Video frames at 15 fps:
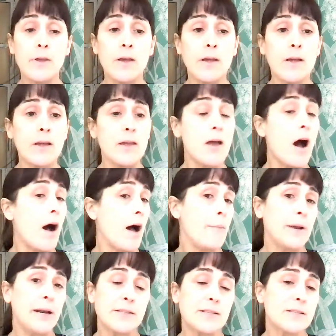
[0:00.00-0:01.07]
Yeah, I
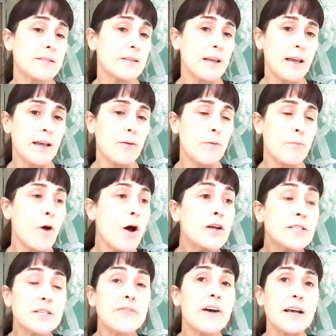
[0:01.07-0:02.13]
mean, it's
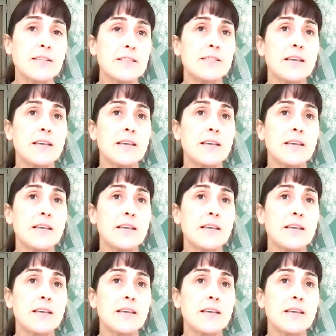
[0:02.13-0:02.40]
most of us,